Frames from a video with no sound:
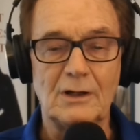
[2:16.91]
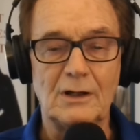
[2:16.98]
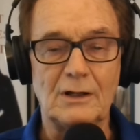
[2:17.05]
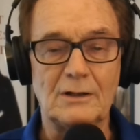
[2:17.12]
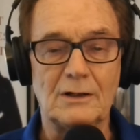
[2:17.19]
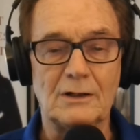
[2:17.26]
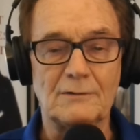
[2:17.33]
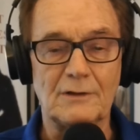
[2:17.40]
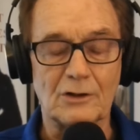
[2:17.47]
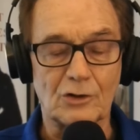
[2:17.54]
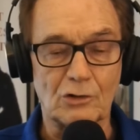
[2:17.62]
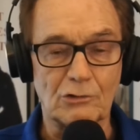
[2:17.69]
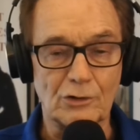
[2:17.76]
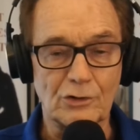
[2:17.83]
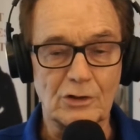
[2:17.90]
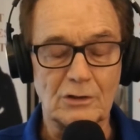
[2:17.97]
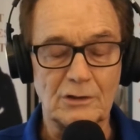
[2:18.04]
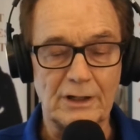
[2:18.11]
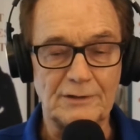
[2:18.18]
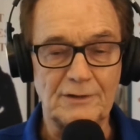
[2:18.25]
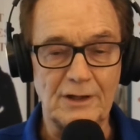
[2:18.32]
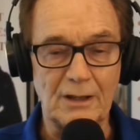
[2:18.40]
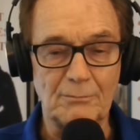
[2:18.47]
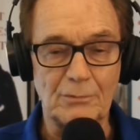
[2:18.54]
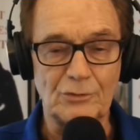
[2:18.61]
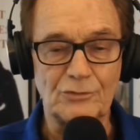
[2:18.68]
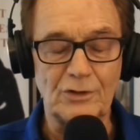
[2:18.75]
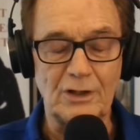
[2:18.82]
the clerk at the
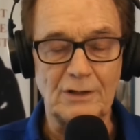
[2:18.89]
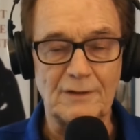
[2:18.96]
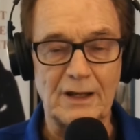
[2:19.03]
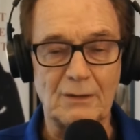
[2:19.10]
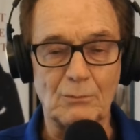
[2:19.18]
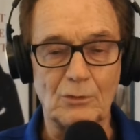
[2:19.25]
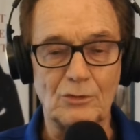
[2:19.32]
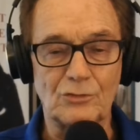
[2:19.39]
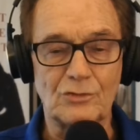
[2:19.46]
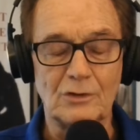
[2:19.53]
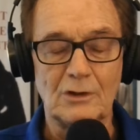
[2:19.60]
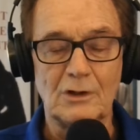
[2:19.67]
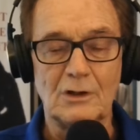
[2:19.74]
embassy that was